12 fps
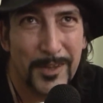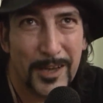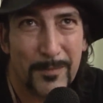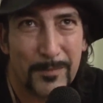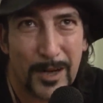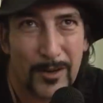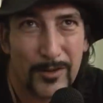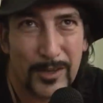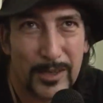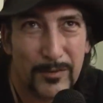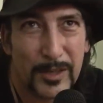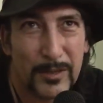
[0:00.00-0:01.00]
I'm currently
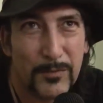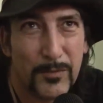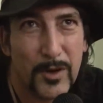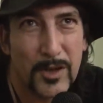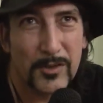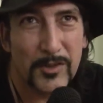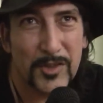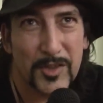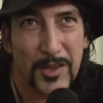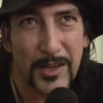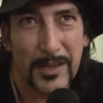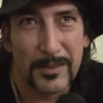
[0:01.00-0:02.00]
living in France,
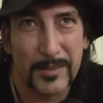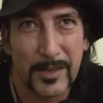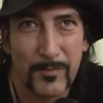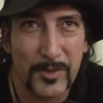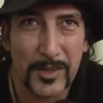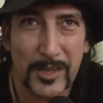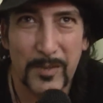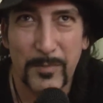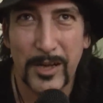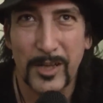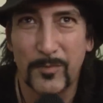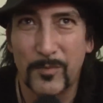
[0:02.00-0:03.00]
and I'm thinking
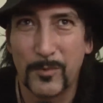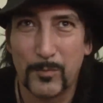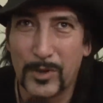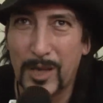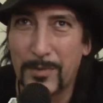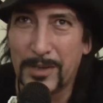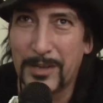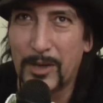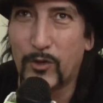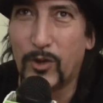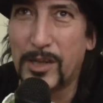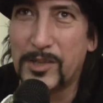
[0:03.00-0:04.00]
about becoming a
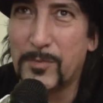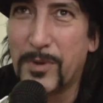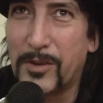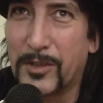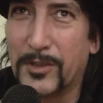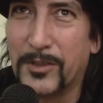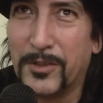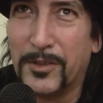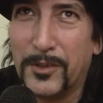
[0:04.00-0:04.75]
naturalized American.